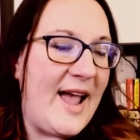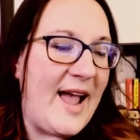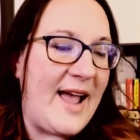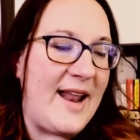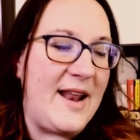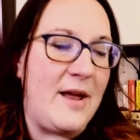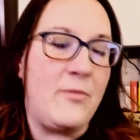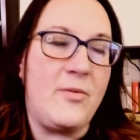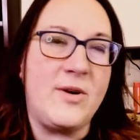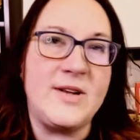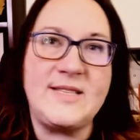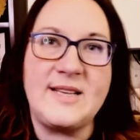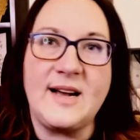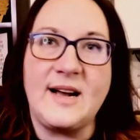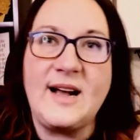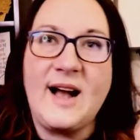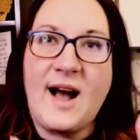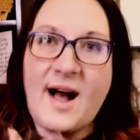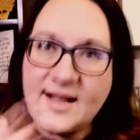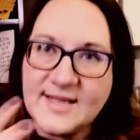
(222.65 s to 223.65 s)
And it was a
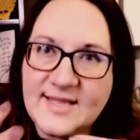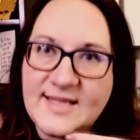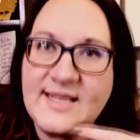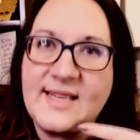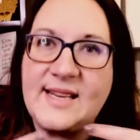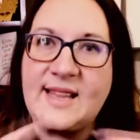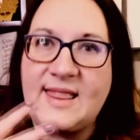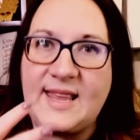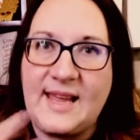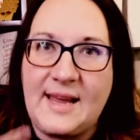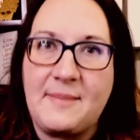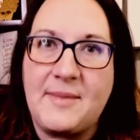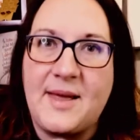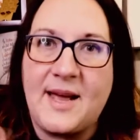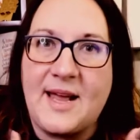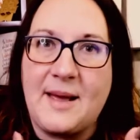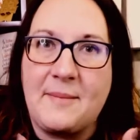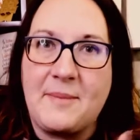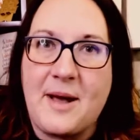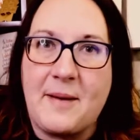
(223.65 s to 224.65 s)
constant theme
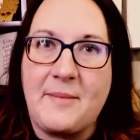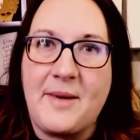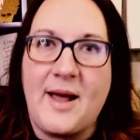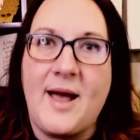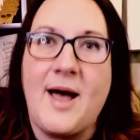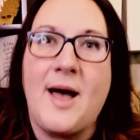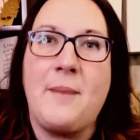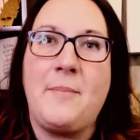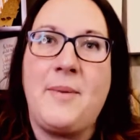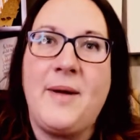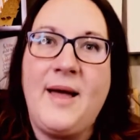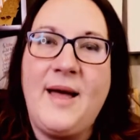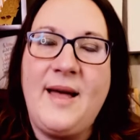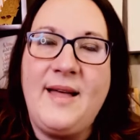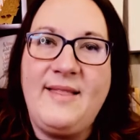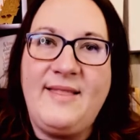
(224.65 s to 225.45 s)
that kept coming up,